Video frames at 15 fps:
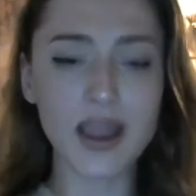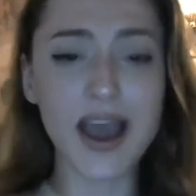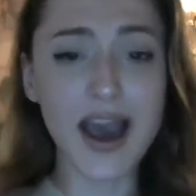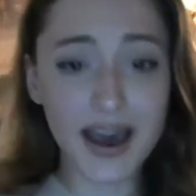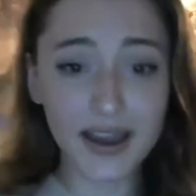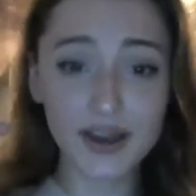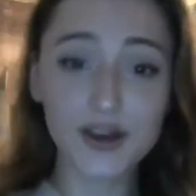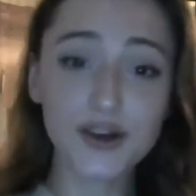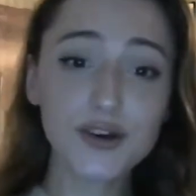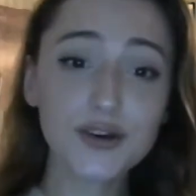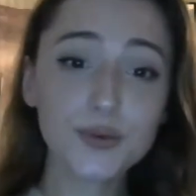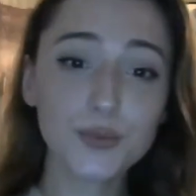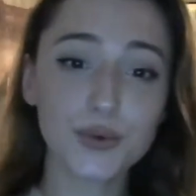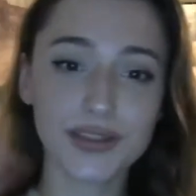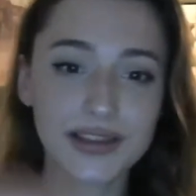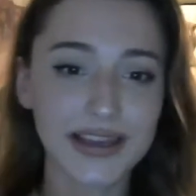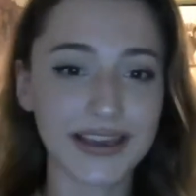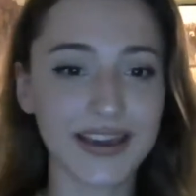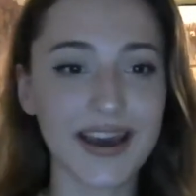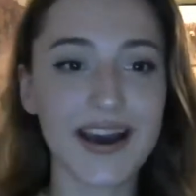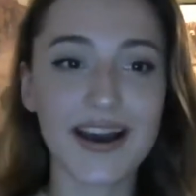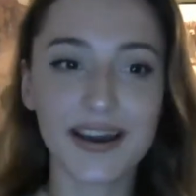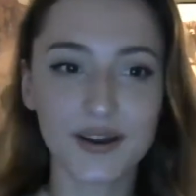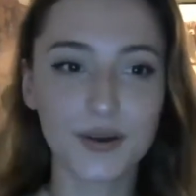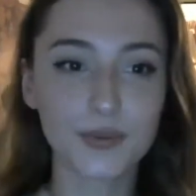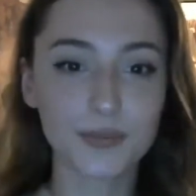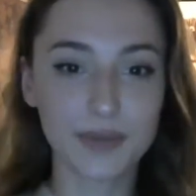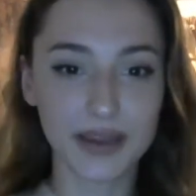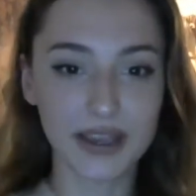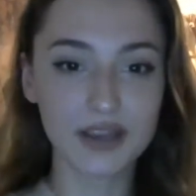higher with like a higher
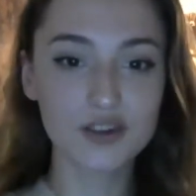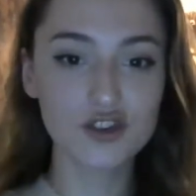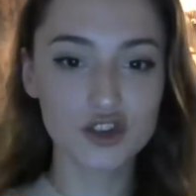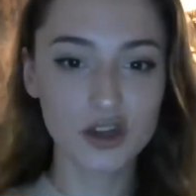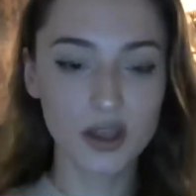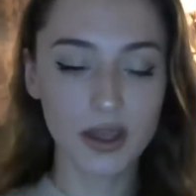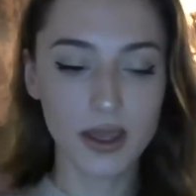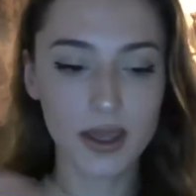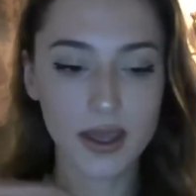pitch